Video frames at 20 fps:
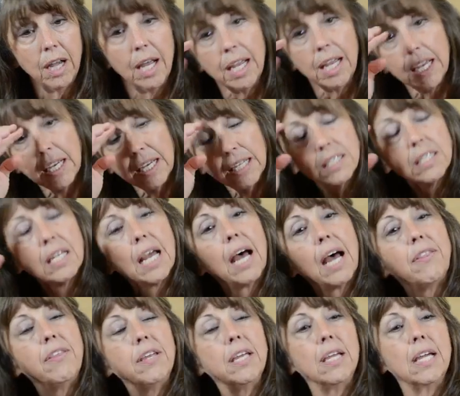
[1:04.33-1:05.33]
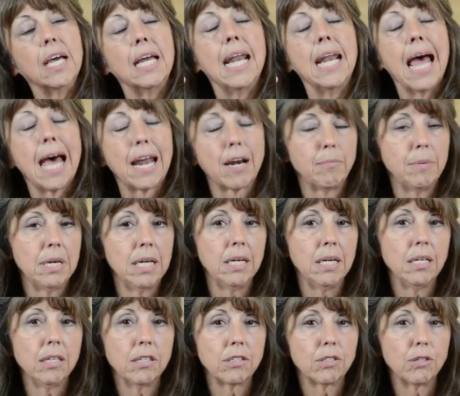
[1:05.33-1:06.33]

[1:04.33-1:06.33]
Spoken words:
it's the anatomy